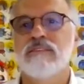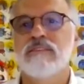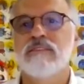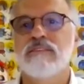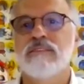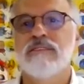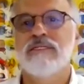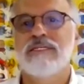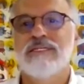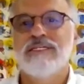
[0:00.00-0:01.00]

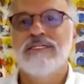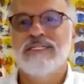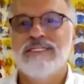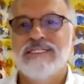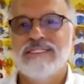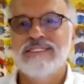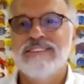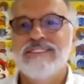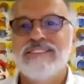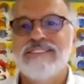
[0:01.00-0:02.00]

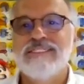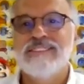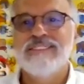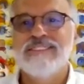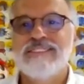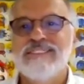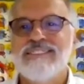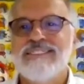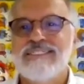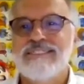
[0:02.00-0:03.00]

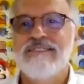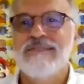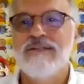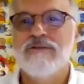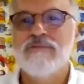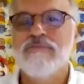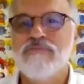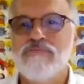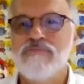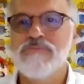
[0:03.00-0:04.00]

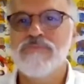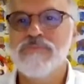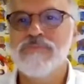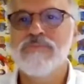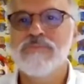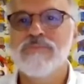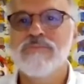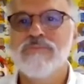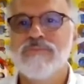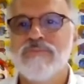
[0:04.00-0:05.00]

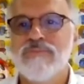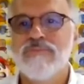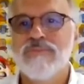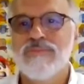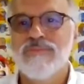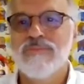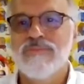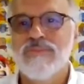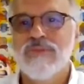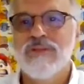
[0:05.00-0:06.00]

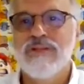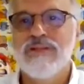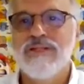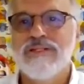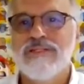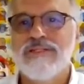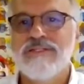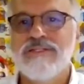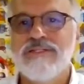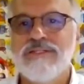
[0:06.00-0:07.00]

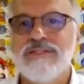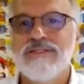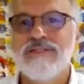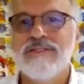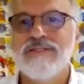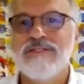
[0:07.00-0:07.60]
The person shown says nothing.